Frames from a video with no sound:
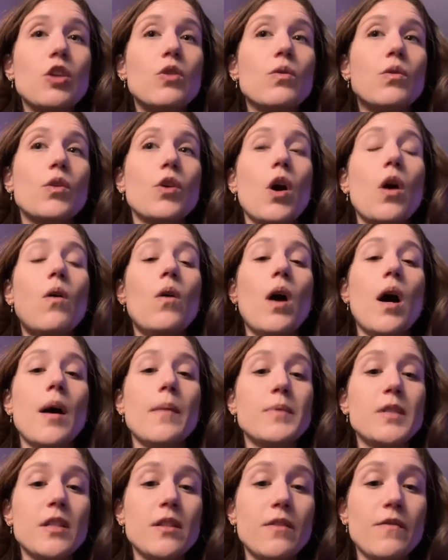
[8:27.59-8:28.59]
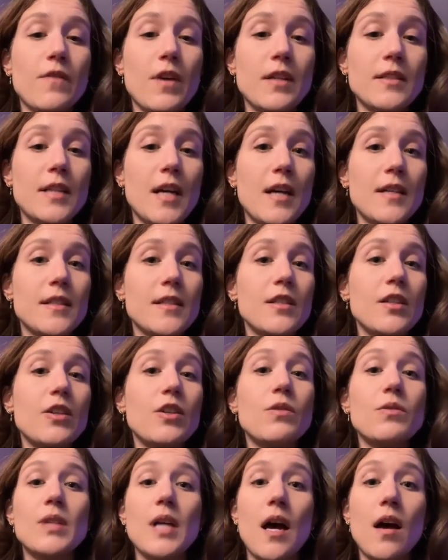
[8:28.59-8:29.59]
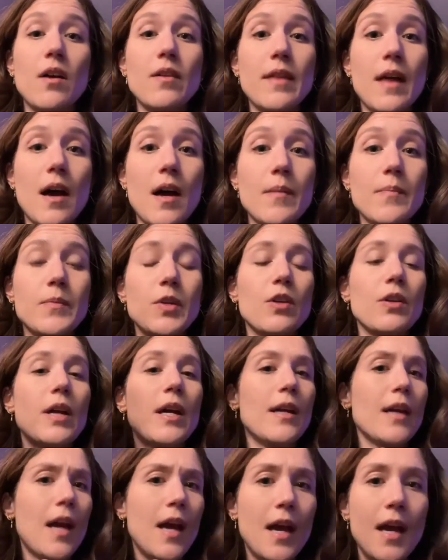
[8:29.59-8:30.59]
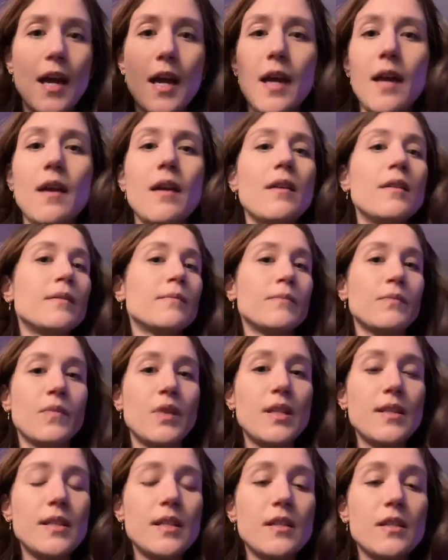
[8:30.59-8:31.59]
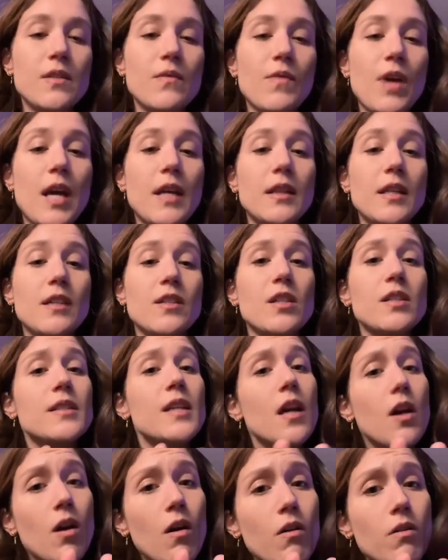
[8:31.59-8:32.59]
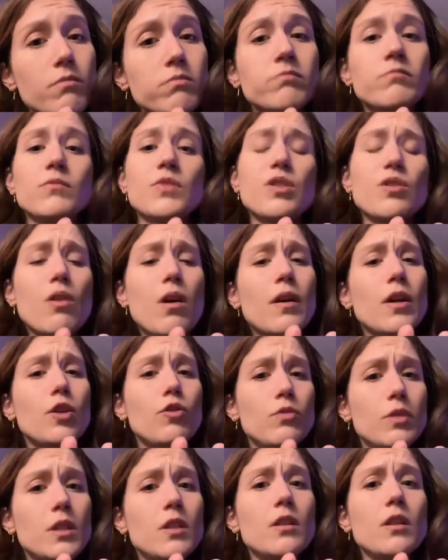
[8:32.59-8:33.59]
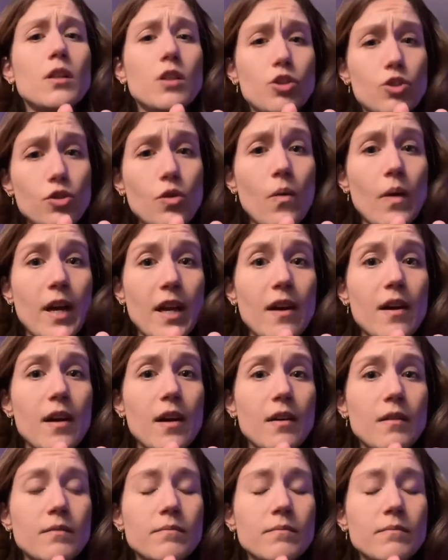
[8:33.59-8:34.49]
You go up to the front desk, you tell them, you're like, hey, this isn't right. They just say, oh, sorry you didn't enjoy it.